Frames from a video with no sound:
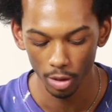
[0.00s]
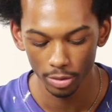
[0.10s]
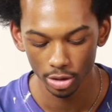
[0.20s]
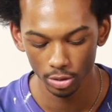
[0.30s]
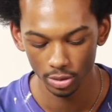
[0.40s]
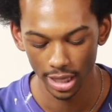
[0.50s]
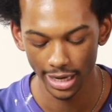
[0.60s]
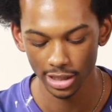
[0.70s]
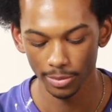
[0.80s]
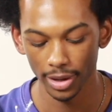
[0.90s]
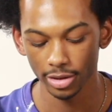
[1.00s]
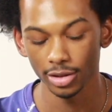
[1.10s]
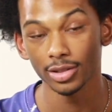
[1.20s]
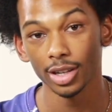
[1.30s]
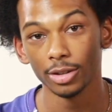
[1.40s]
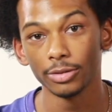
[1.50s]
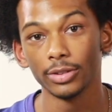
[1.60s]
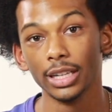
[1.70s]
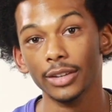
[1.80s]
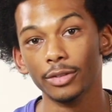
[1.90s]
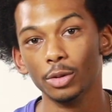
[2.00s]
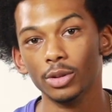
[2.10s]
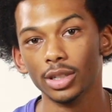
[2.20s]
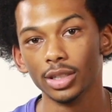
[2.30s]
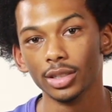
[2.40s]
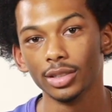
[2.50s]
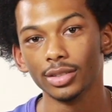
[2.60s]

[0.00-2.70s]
would you change about yourself if you could?